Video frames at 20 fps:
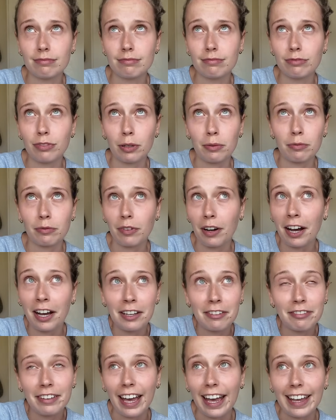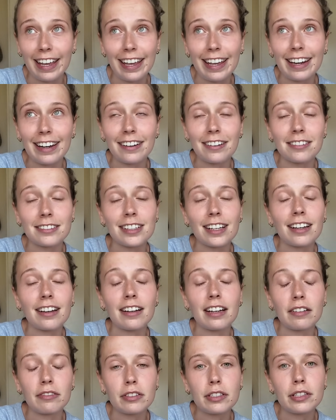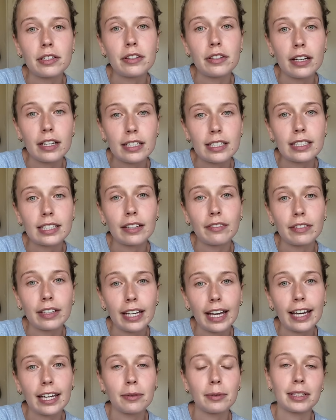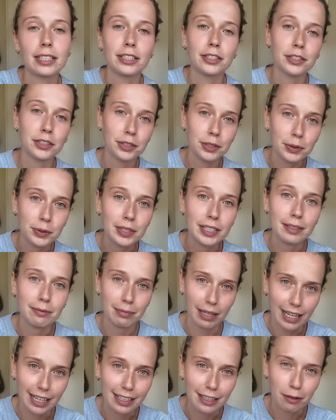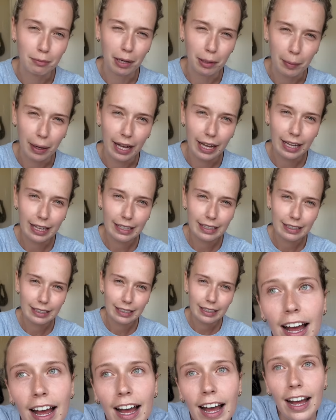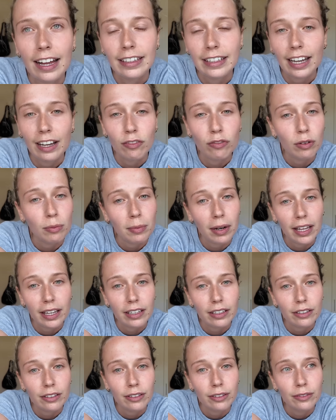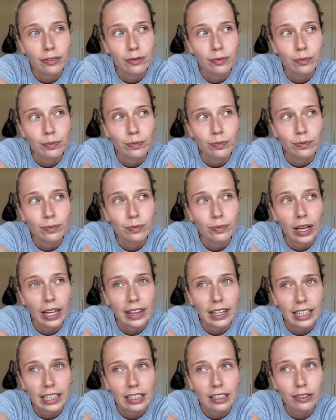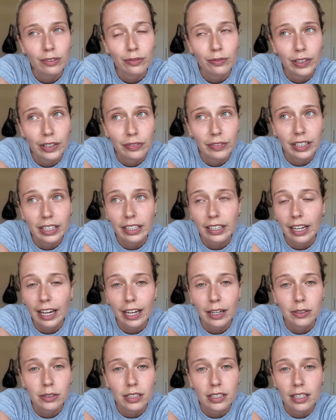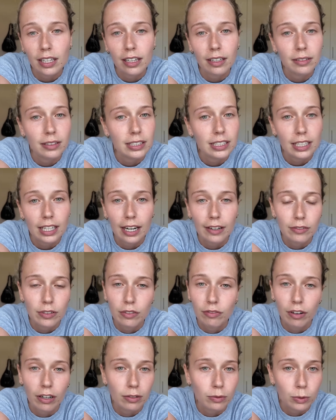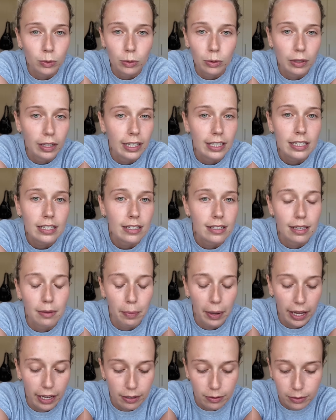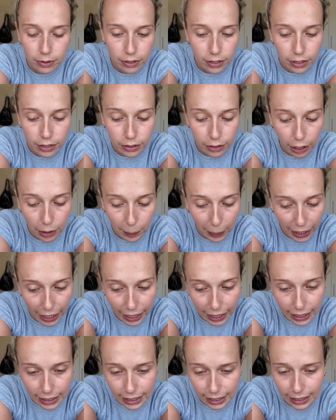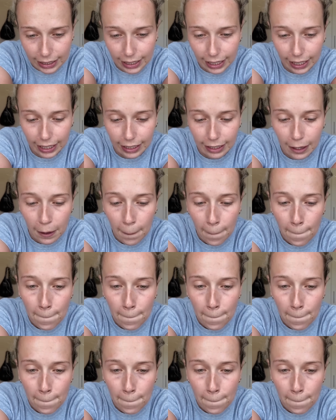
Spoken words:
from 5k in and I was like, I have to do 37k with this shooting pain up my back. And yeah, from like I think 15k, I was just like, I'm just gonna have to walk this because the pain was just so bad. And then